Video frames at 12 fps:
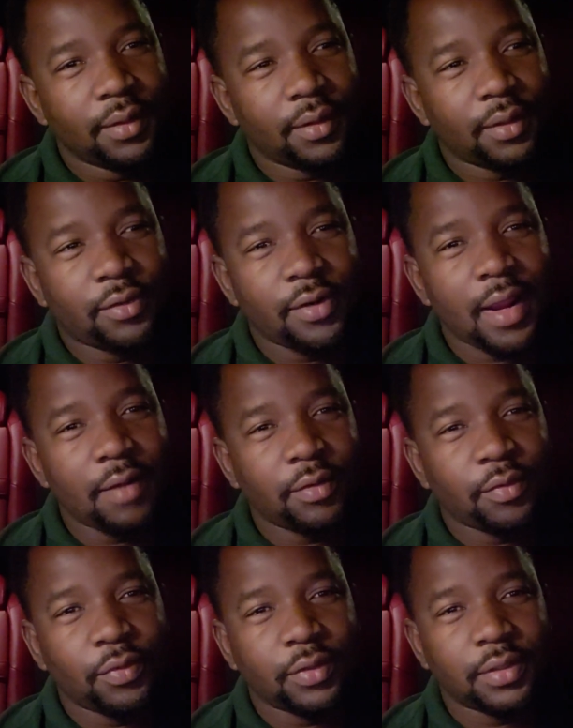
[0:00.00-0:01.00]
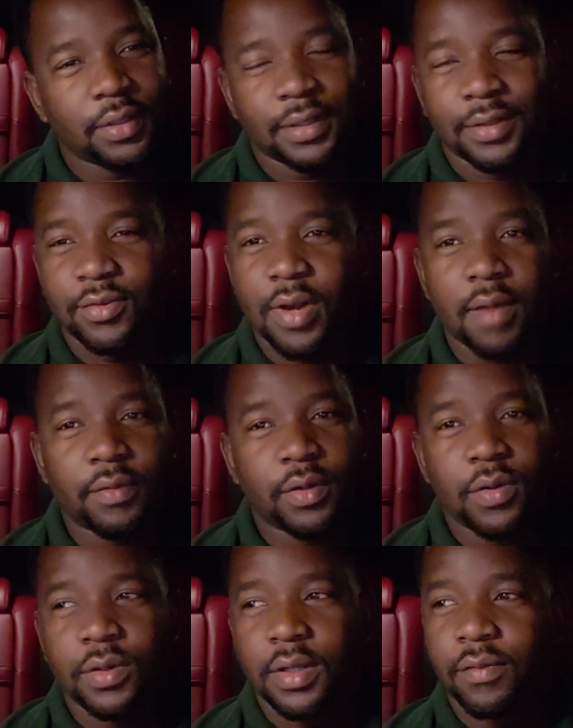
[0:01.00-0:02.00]
the driver for the driver
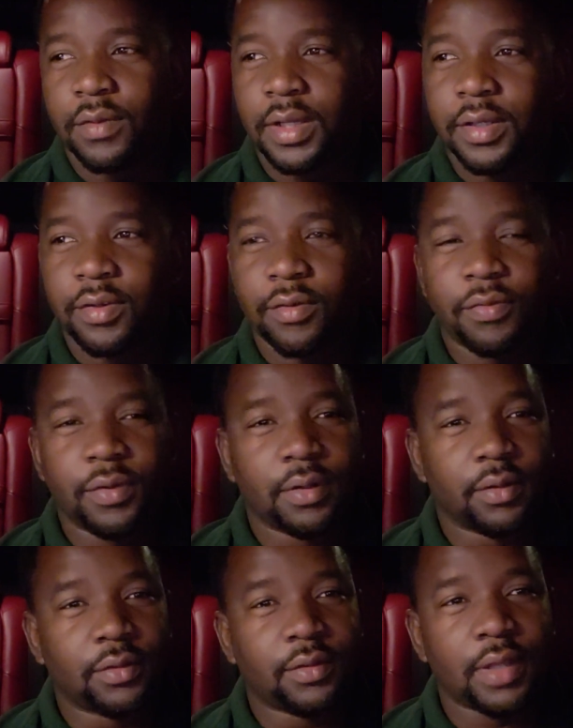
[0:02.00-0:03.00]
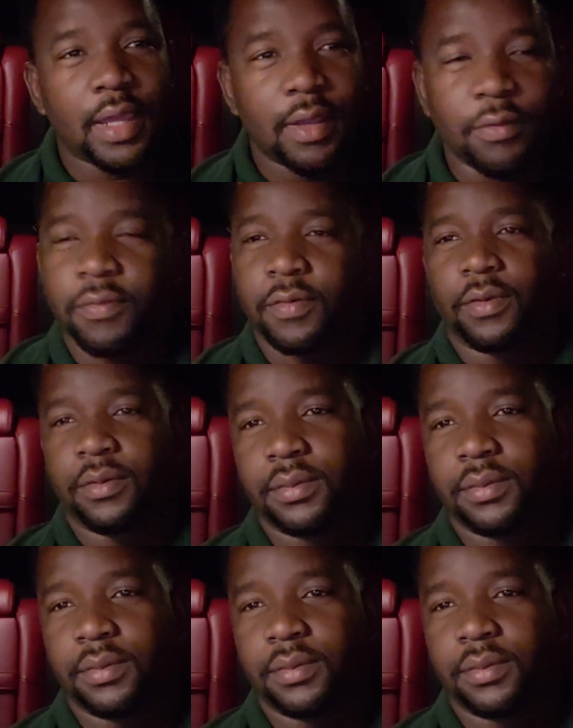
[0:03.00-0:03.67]
don't even let you feel safe.